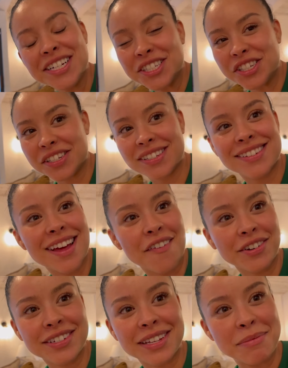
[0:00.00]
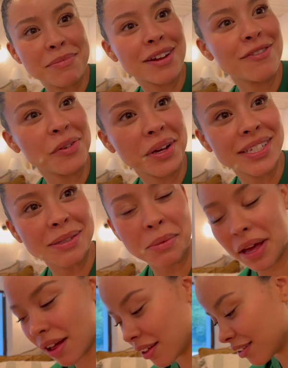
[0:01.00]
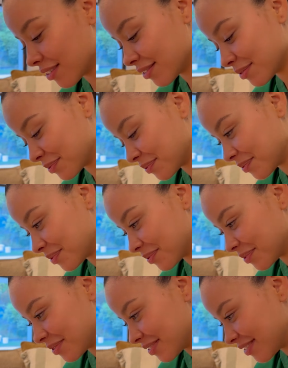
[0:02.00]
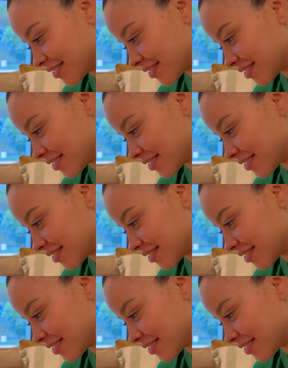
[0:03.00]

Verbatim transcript: The she's person you're trying to reach is not available. At the tone.